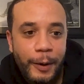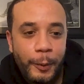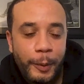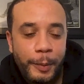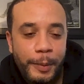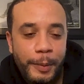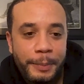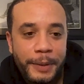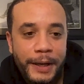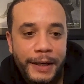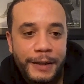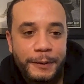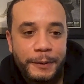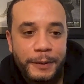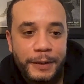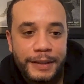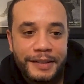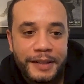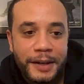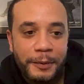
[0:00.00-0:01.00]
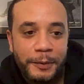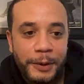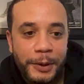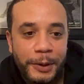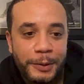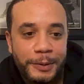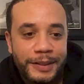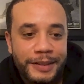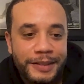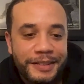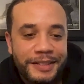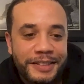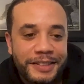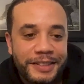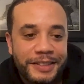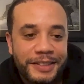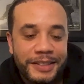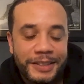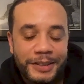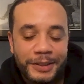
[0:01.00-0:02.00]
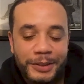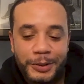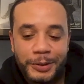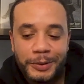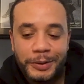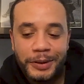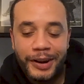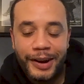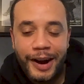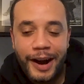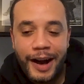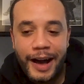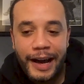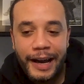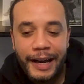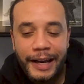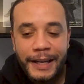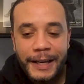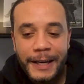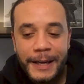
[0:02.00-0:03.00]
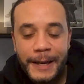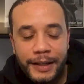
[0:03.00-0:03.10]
one of my best friends I've known since since junior high.